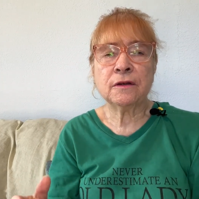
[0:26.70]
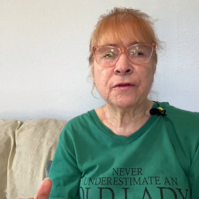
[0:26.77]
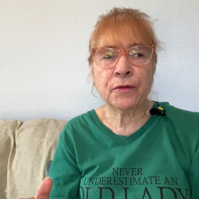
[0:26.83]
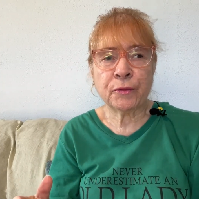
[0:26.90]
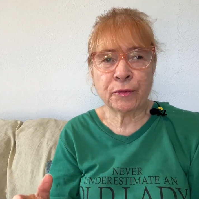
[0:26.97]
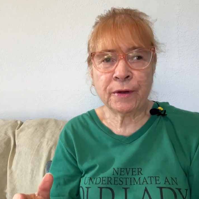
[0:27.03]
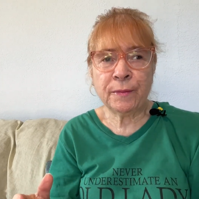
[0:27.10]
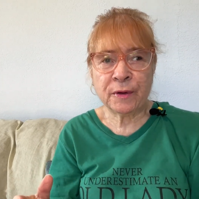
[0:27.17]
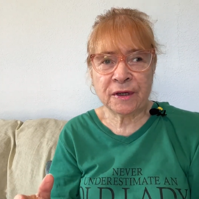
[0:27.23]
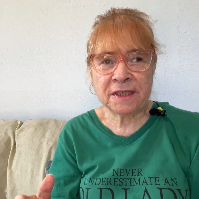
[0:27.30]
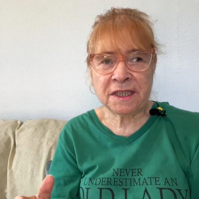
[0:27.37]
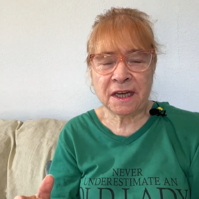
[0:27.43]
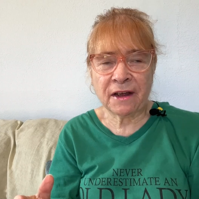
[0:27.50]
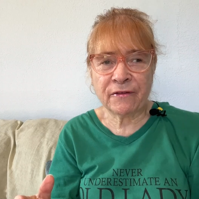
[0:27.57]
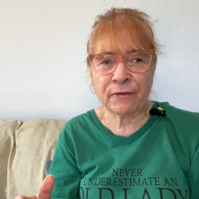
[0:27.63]
3
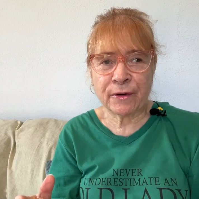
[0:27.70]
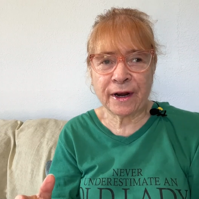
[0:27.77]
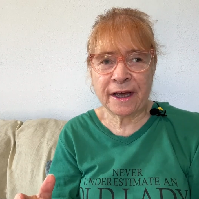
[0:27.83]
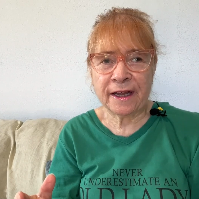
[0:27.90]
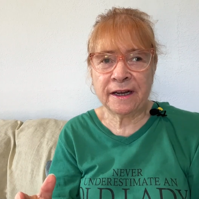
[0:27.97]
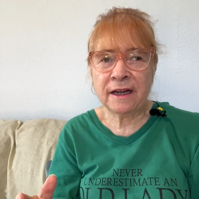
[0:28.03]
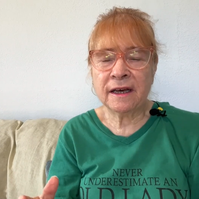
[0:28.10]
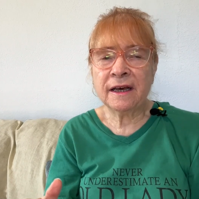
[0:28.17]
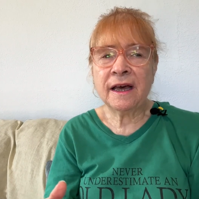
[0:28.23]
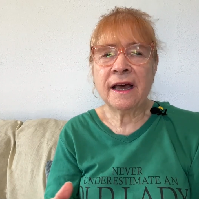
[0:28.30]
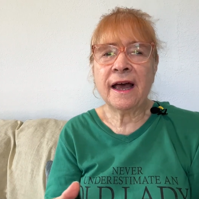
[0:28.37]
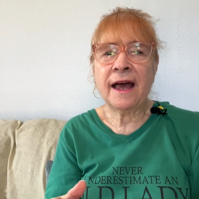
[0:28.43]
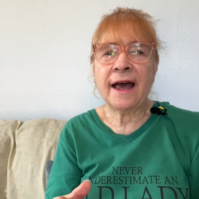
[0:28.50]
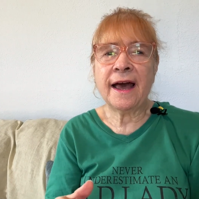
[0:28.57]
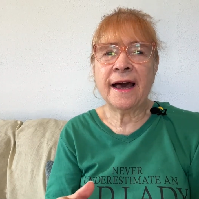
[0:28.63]
books I've read
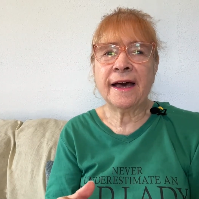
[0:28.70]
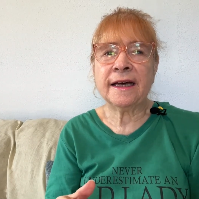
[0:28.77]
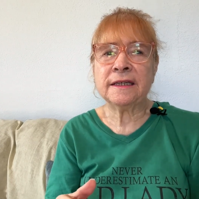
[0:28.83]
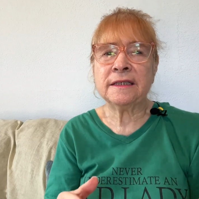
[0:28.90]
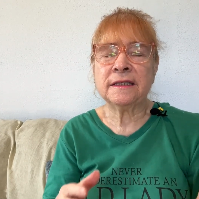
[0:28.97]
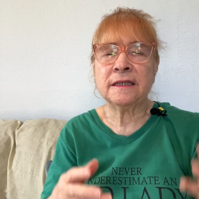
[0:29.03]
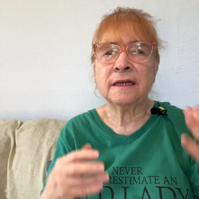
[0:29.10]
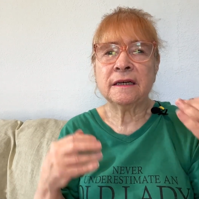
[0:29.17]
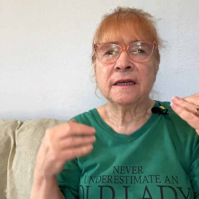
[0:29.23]
and